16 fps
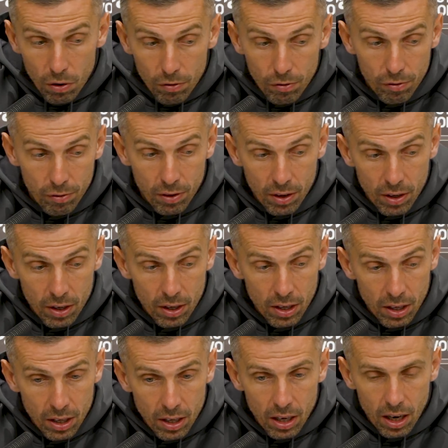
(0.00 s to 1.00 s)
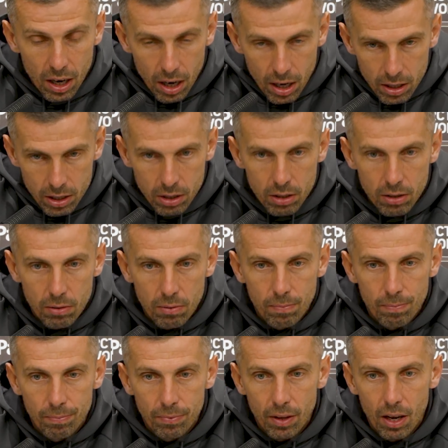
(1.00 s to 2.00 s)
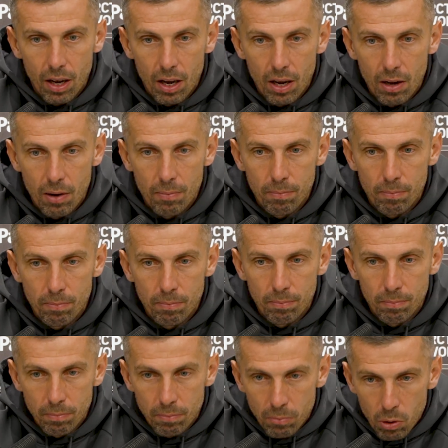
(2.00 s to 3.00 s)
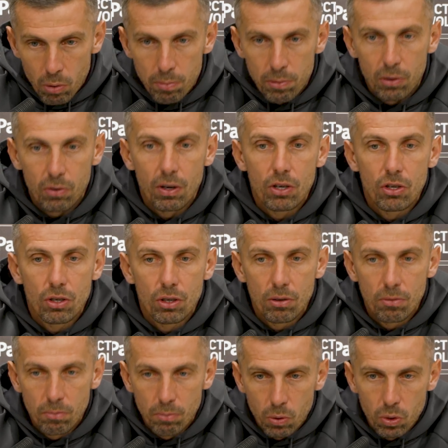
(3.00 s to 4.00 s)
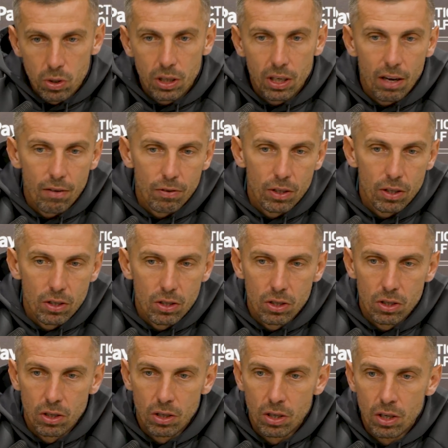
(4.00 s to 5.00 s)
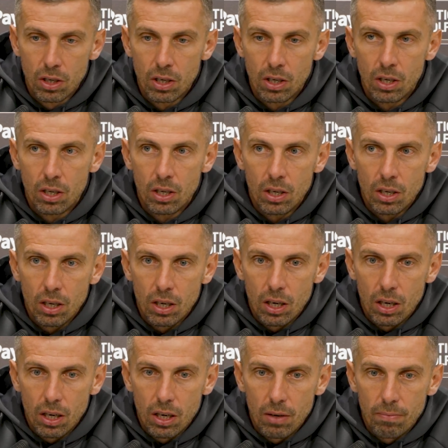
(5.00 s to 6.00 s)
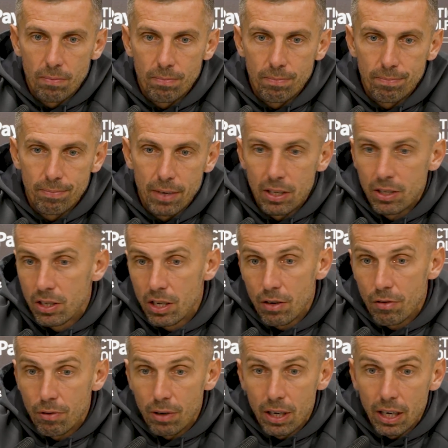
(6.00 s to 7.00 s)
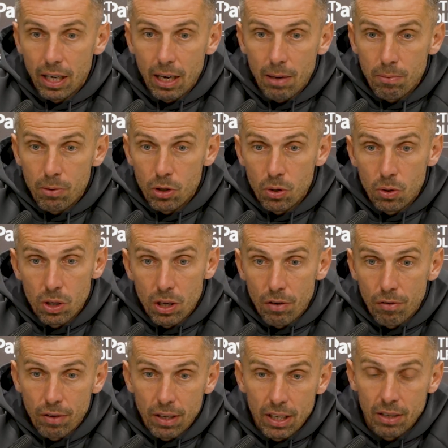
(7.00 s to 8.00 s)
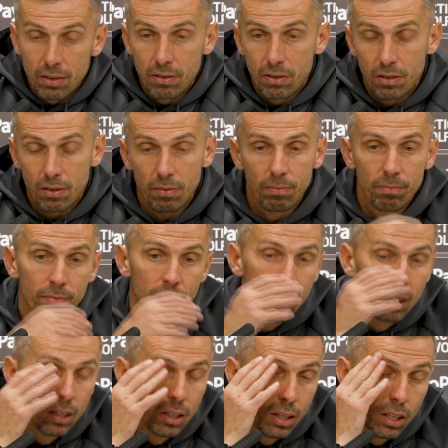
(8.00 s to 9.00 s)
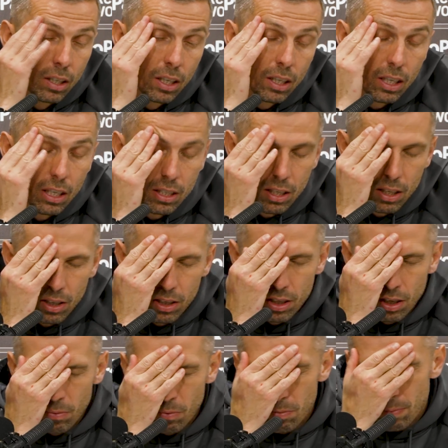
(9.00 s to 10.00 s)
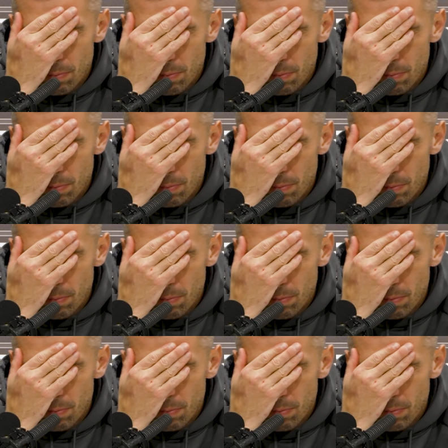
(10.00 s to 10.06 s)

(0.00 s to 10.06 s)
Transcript: of us, um, more progression, more togetherness, um, and see if we can keep producing. I think that the distance that we've